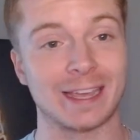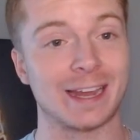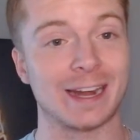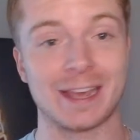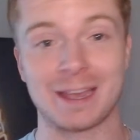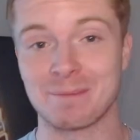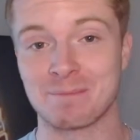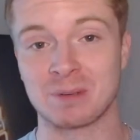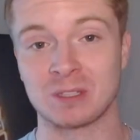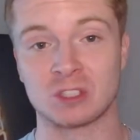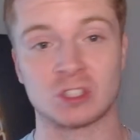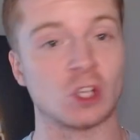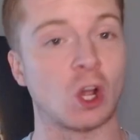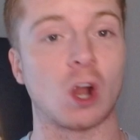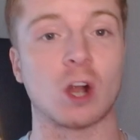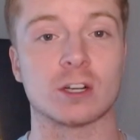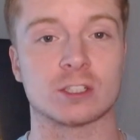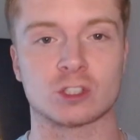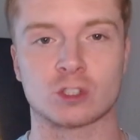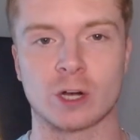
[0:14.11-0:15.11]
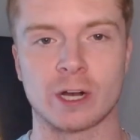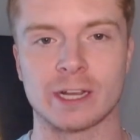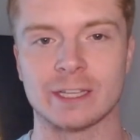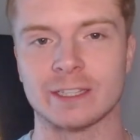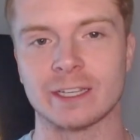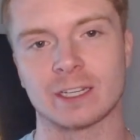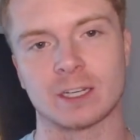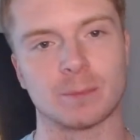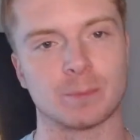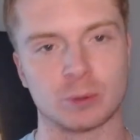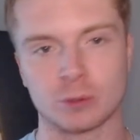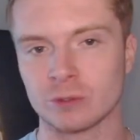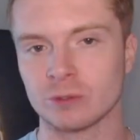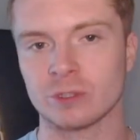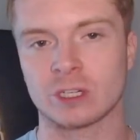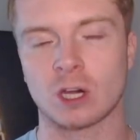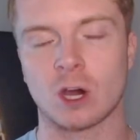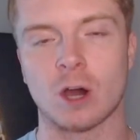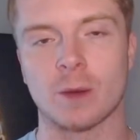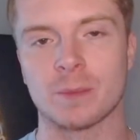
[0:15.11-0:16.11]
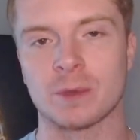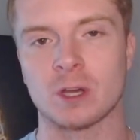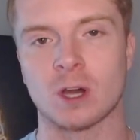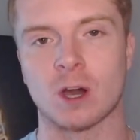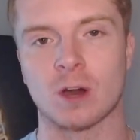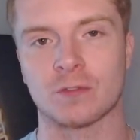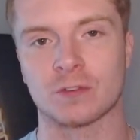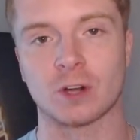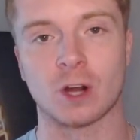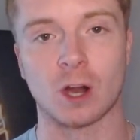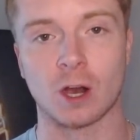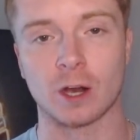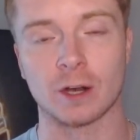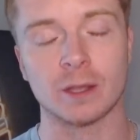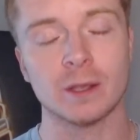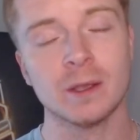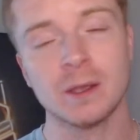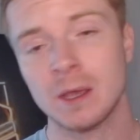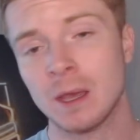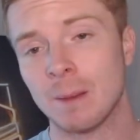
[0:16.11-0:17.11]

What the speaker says: in a bizarre trade that completely caught me off guard.